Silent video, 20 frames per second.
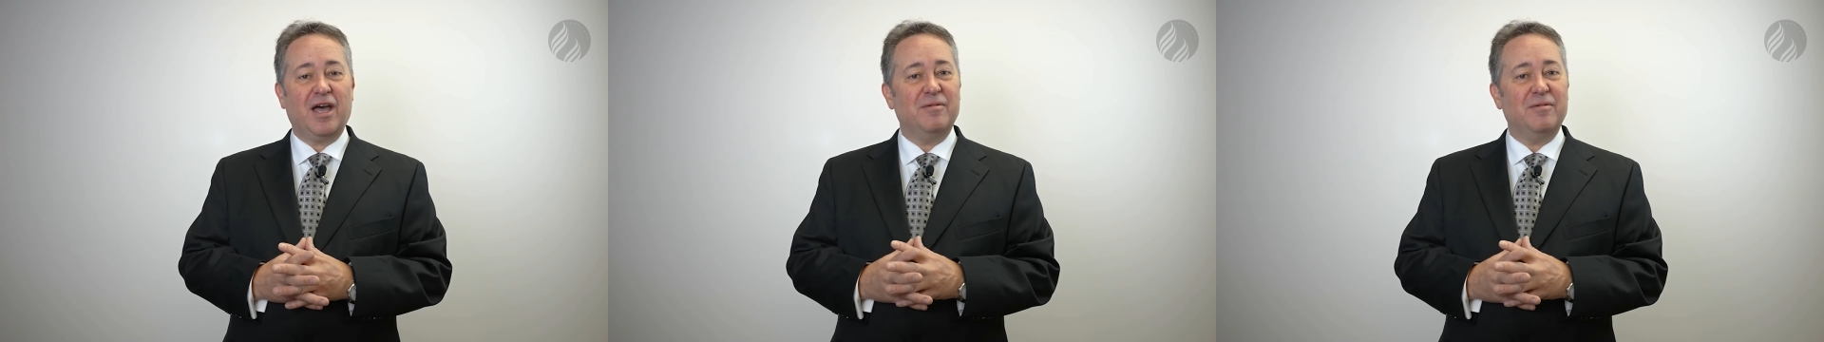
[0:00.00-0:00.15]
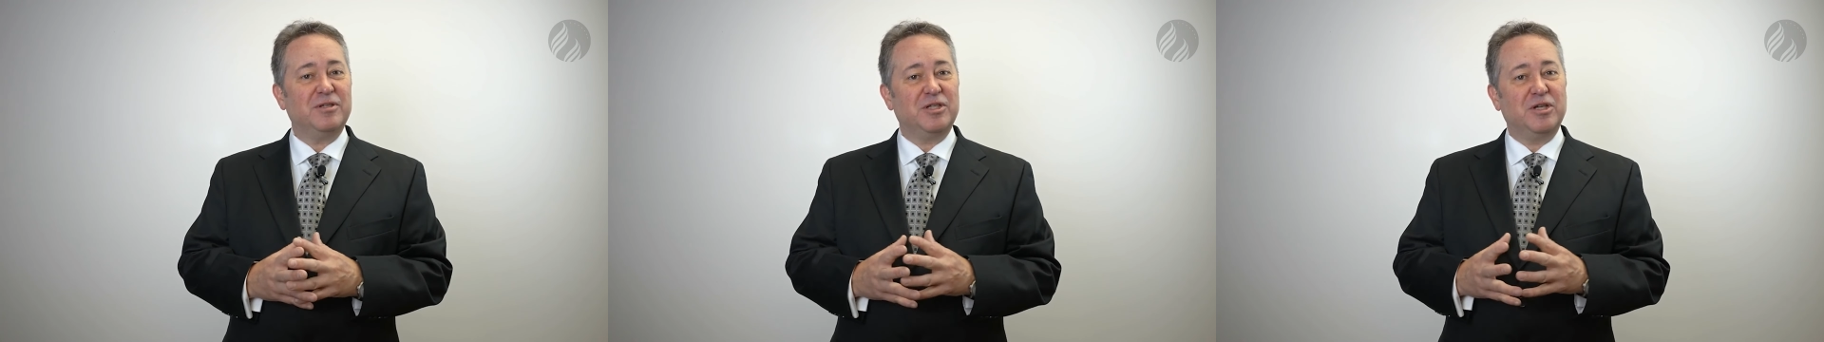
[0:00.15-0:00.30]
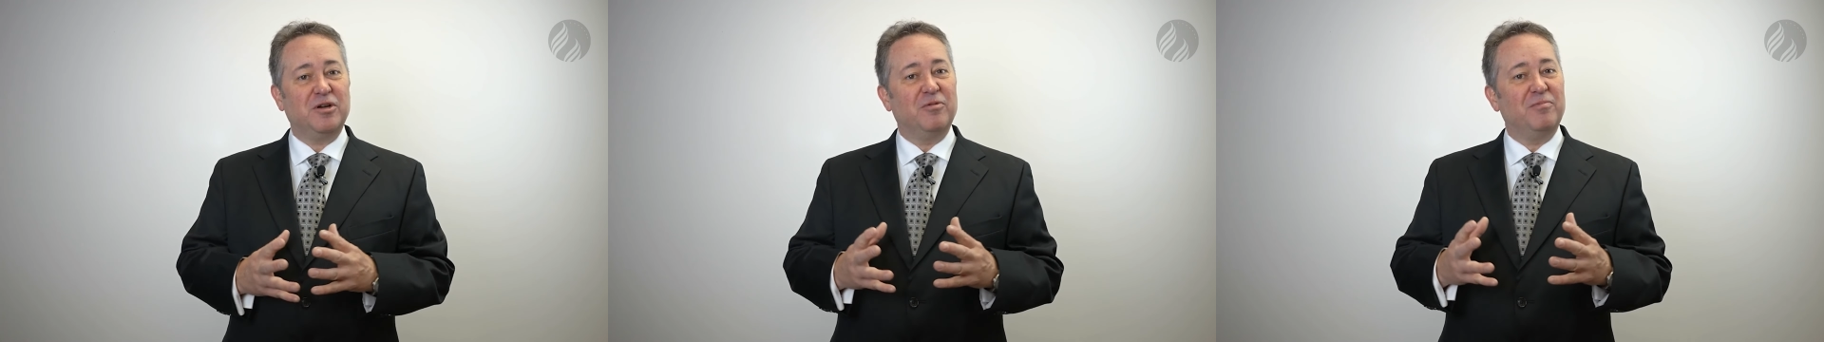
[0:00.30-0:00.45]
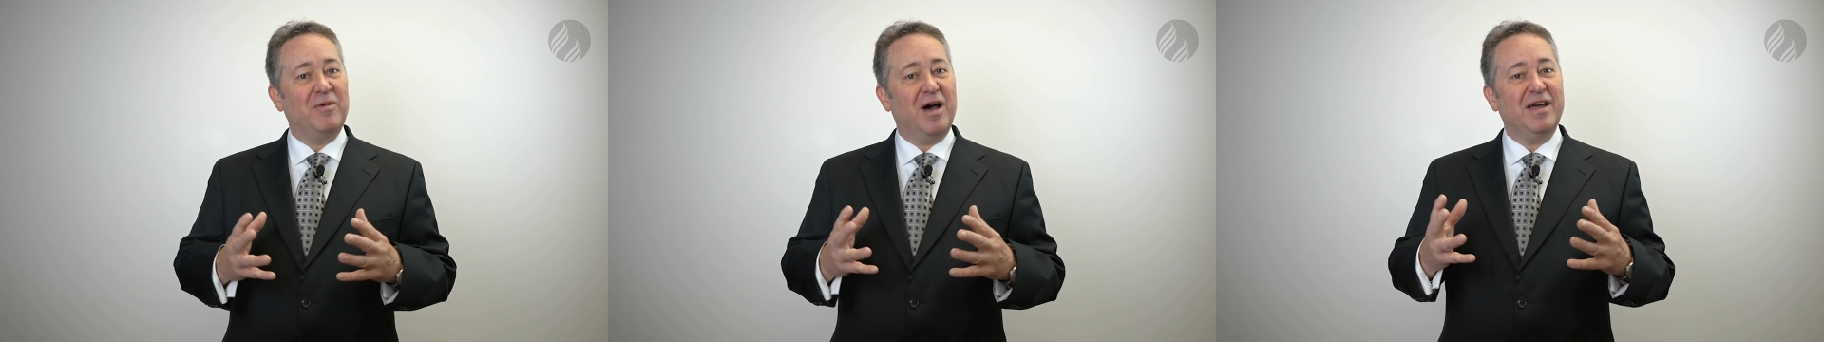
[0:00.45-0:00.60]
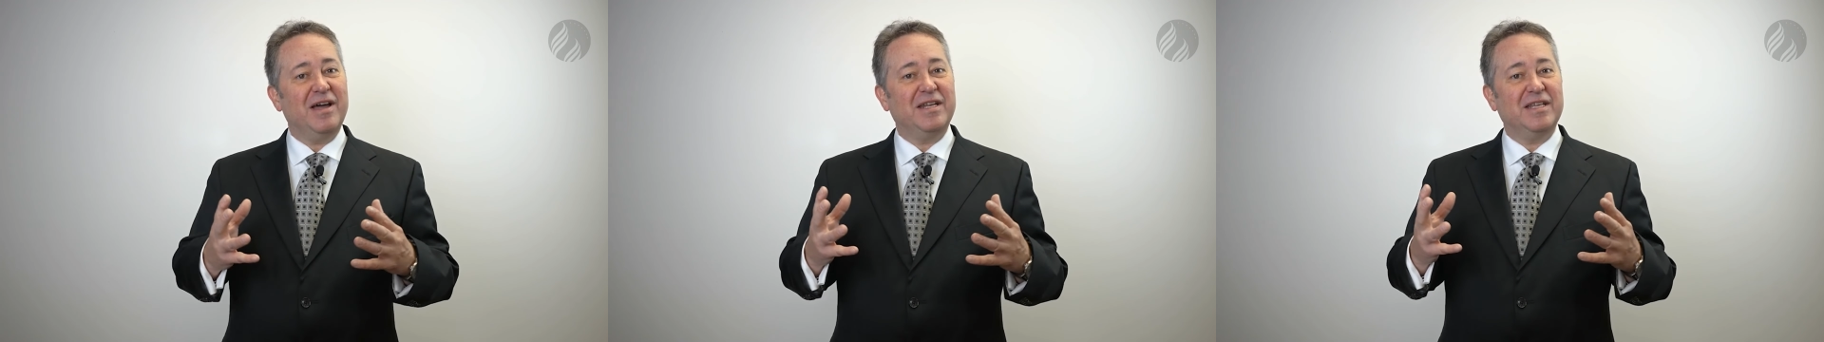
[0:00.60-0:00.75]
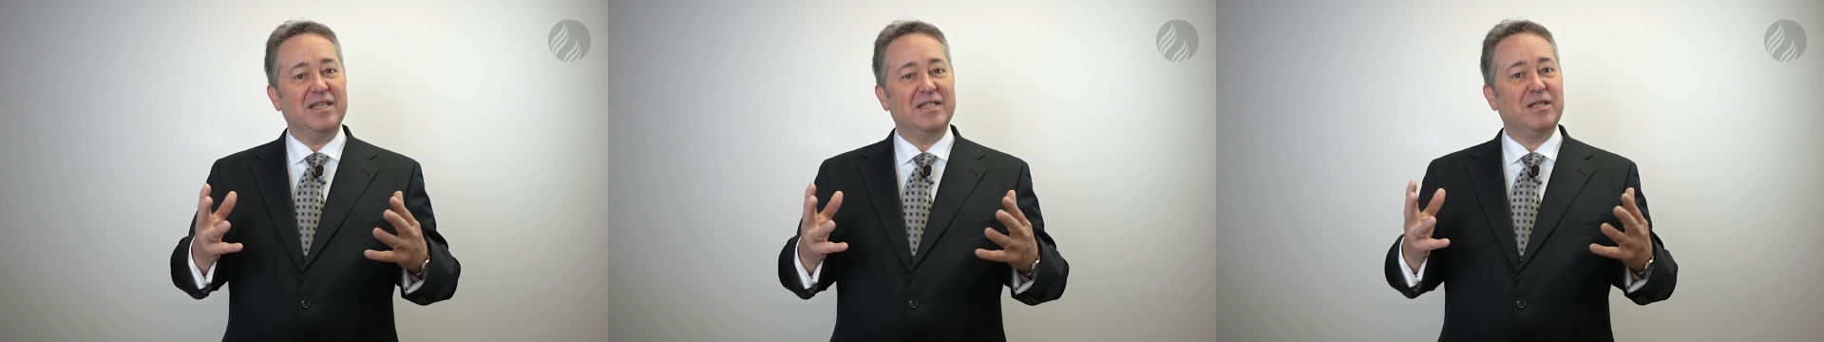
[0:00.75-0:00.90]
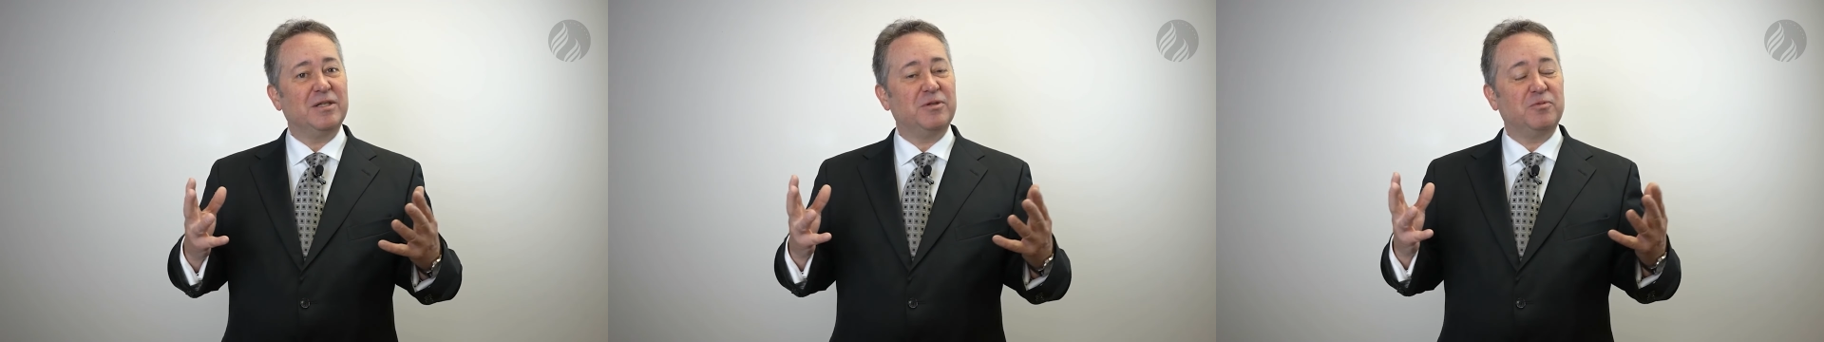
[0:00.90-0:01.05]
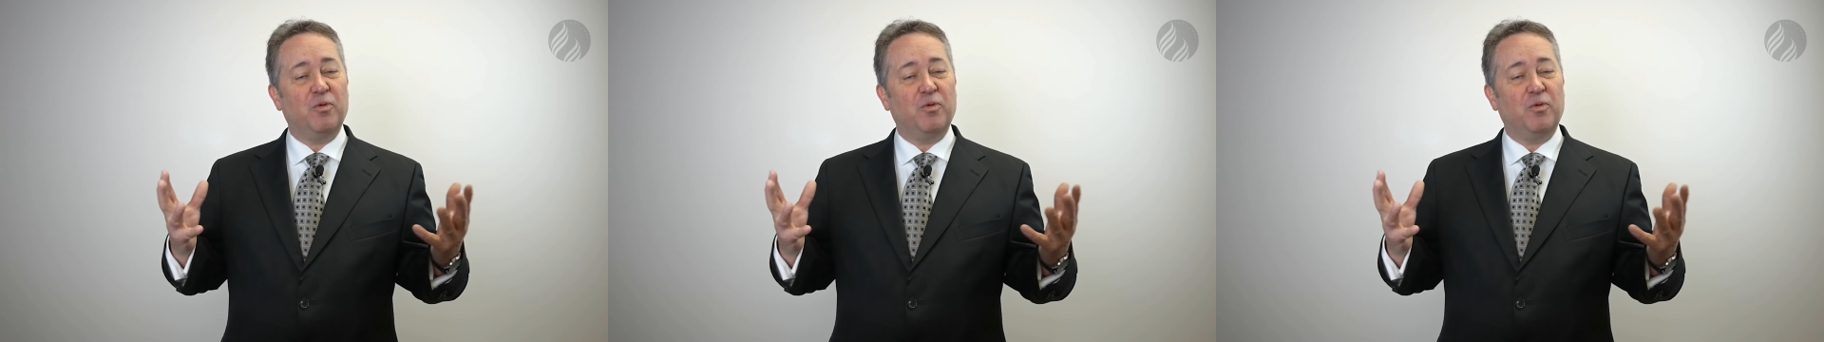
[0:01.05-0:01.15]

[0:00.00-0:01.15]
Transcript: comes to your mind is,